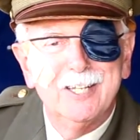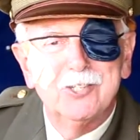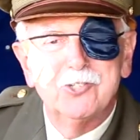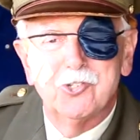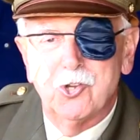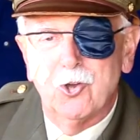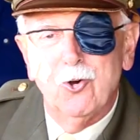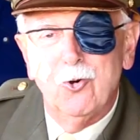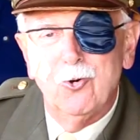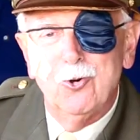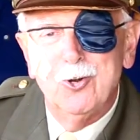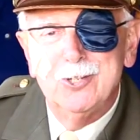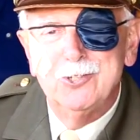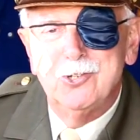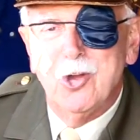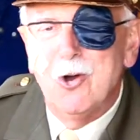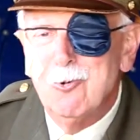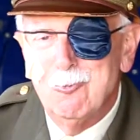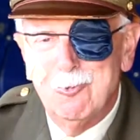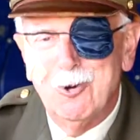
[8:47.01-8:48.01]
So
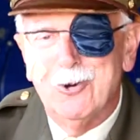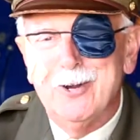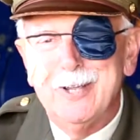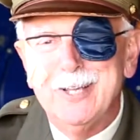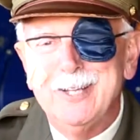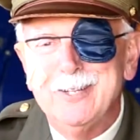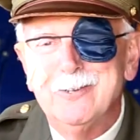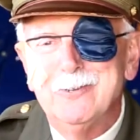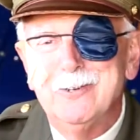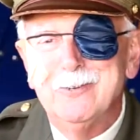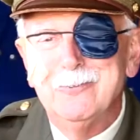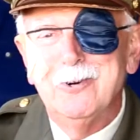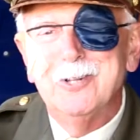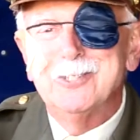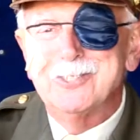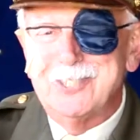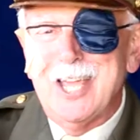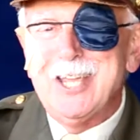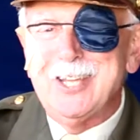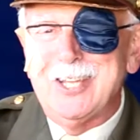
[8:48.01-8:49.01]
don't worry,
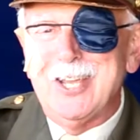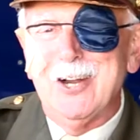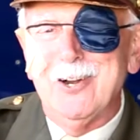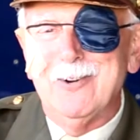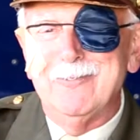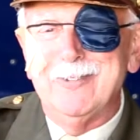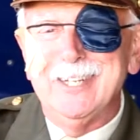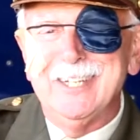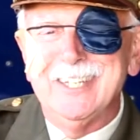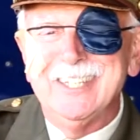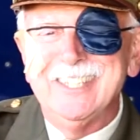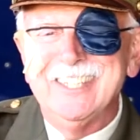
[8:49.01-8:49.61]
we'll take care of it.